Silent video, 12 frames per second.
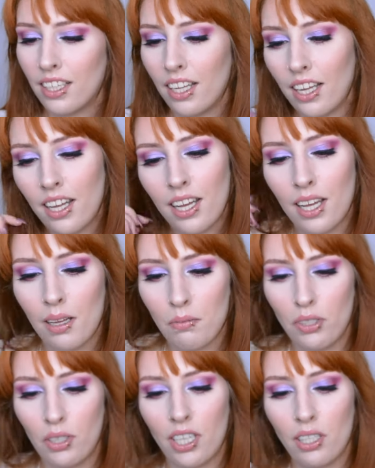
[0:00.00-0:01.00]
Um,
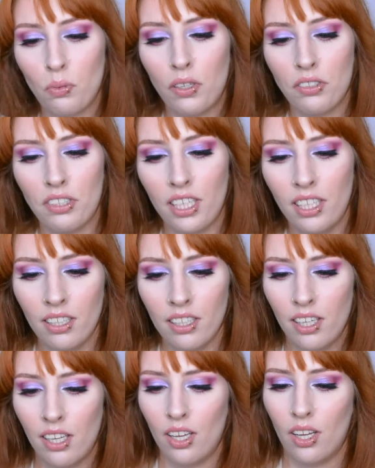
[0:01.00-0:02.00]
so yeah, that's one thing.
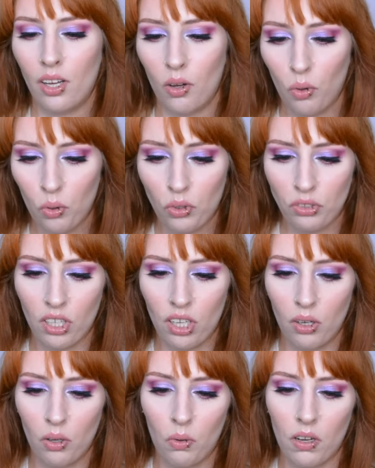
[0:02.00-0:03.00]

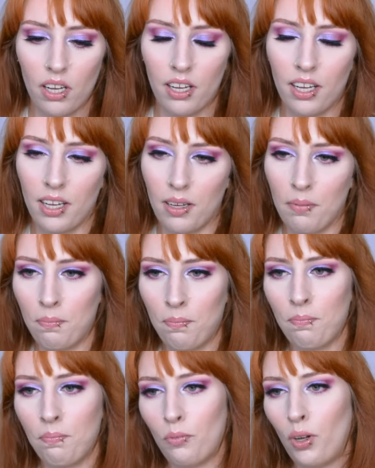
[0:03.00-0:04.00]
Also,
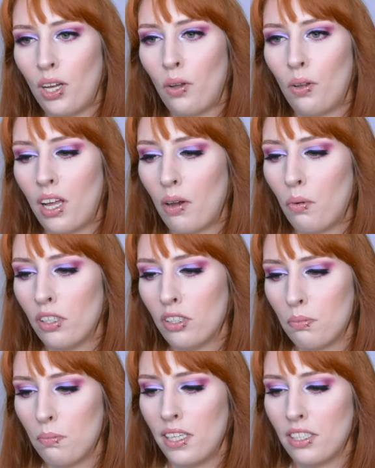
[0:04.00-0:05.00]
um, well, I wanted
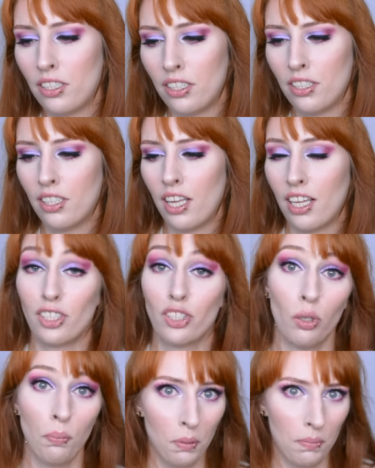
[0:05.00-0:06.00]
to mention uh,
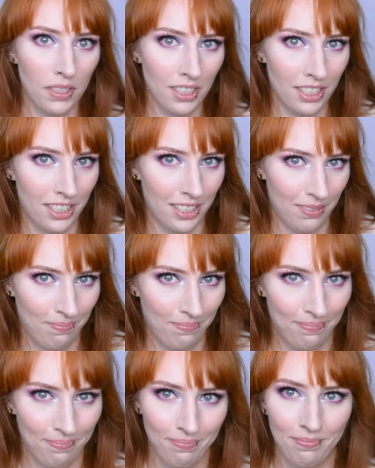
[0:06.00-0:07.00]
supplements.
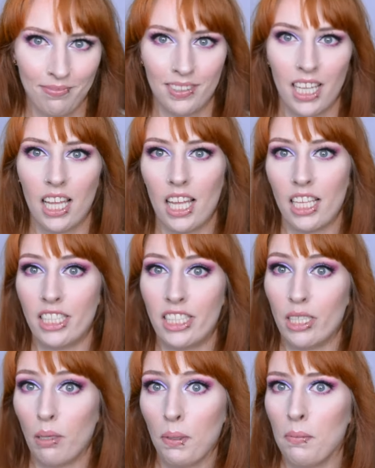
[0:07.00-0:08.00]
Uh,
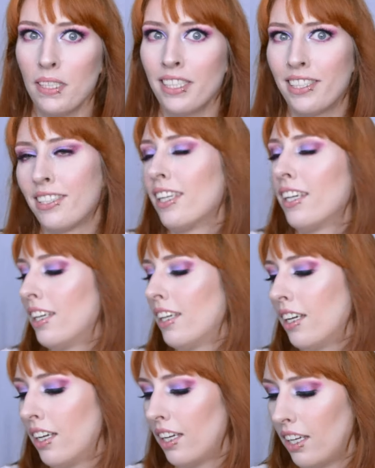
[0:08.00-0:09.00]
supplements.
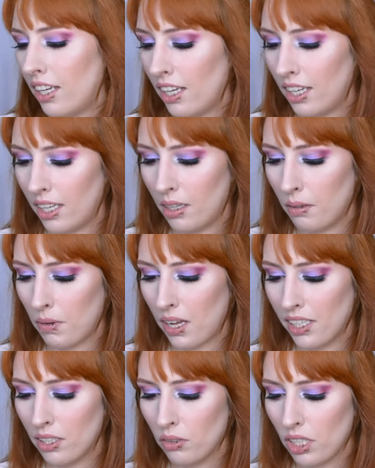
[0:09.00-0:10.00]
Um,
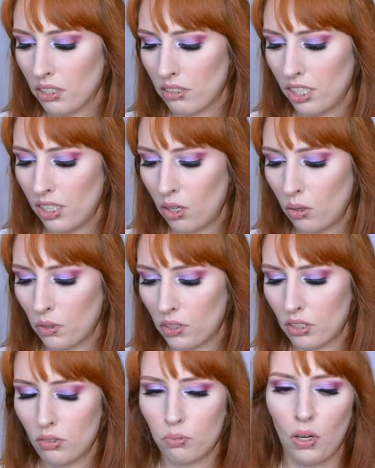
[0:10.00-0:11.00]
I don't actually know what
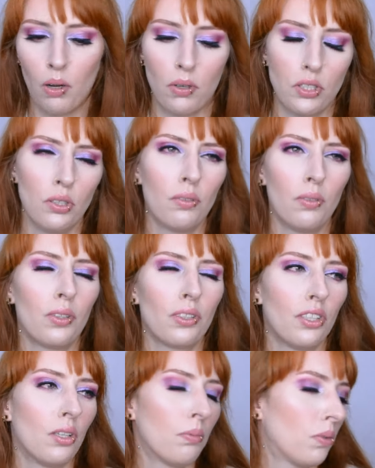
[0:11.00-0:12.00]
this. Wow, I should have
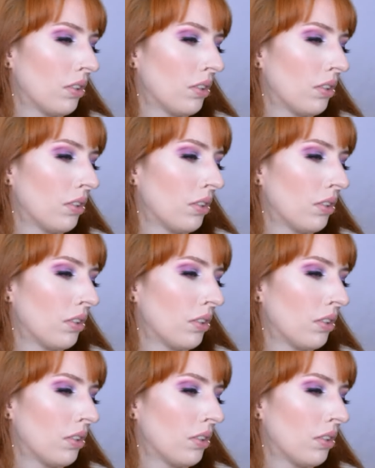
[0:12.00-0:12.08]
looked it up.